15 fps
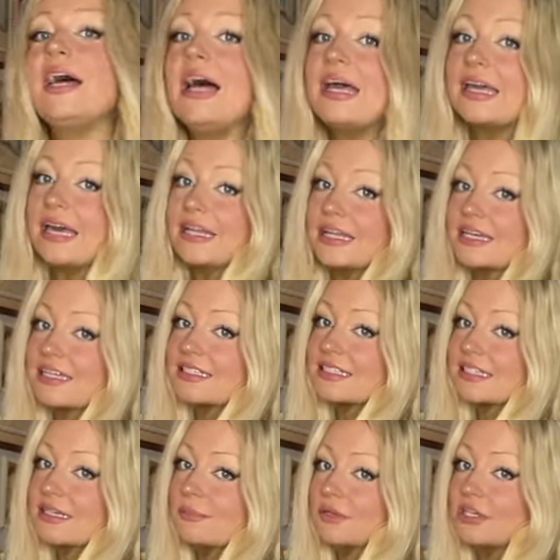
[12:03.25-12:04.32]
Again, like I
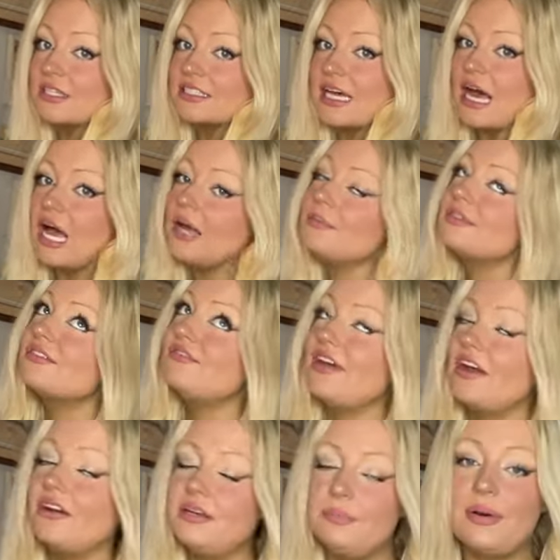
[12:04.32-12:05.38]
said it a million times,
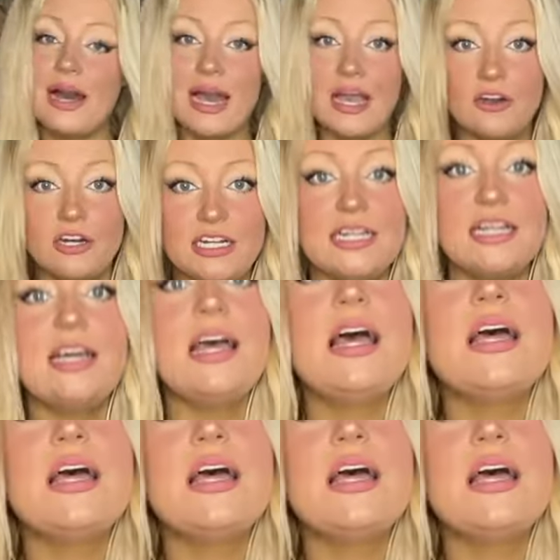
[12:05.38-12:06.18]
very piratey.